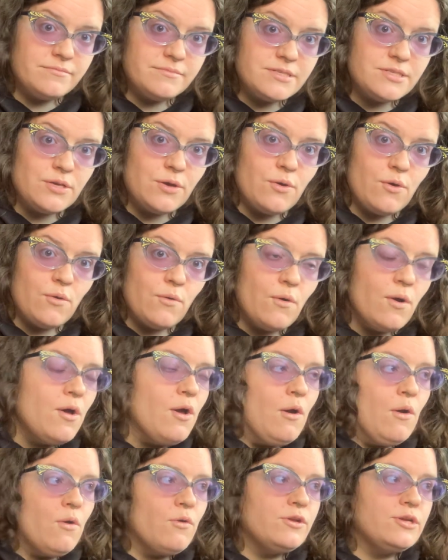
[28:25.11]
So,
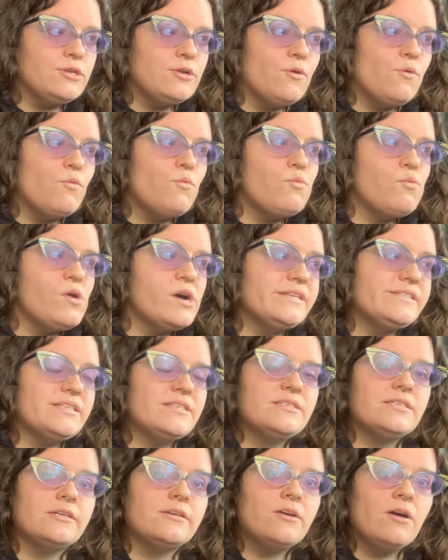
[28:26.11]
what
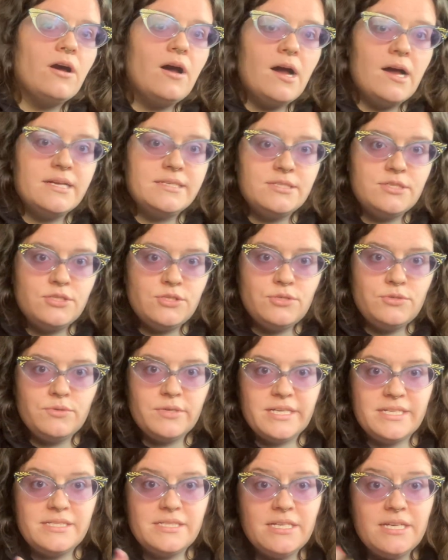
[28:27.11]
does it cost to
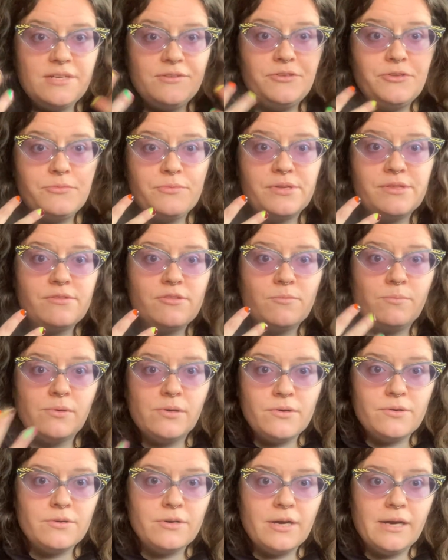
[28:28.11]
continue with the
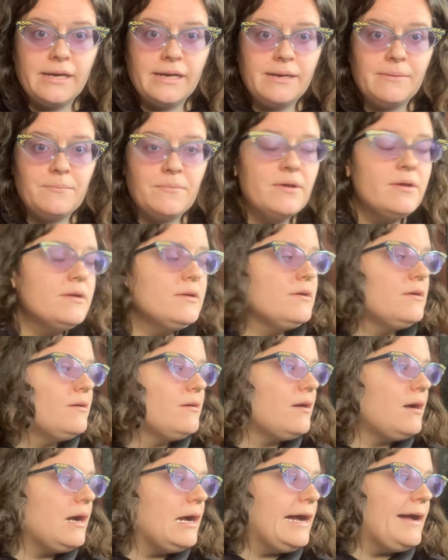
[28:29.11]
program
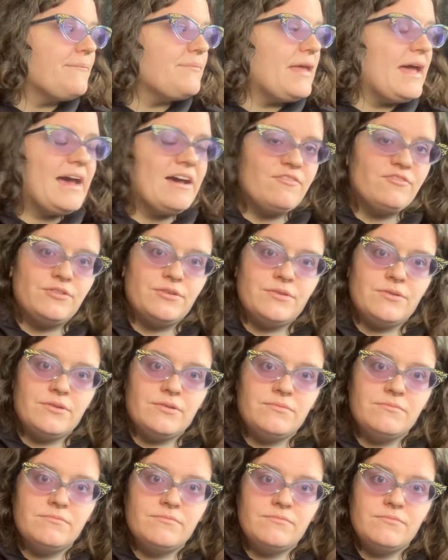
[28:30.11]

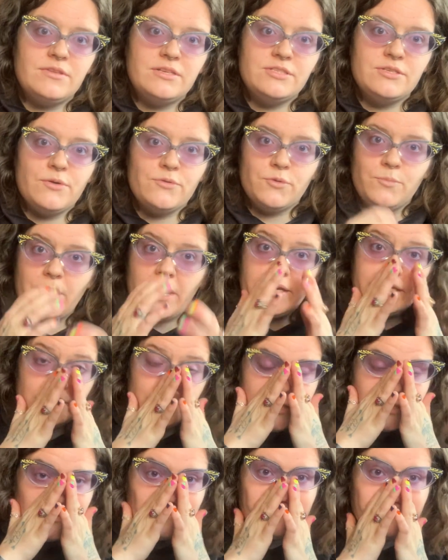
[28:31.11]
after the total body
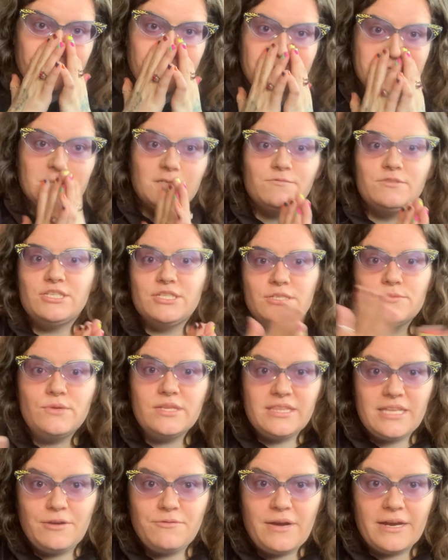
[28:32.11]
transformation, which is
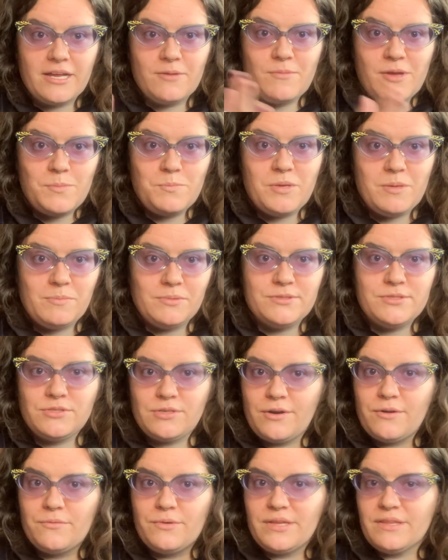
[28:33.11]
what they recommend people
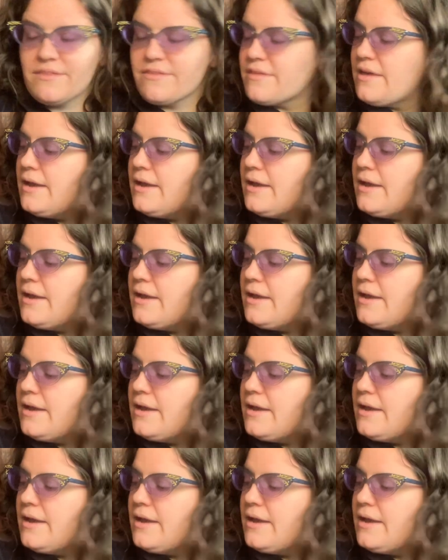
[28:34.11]
start with.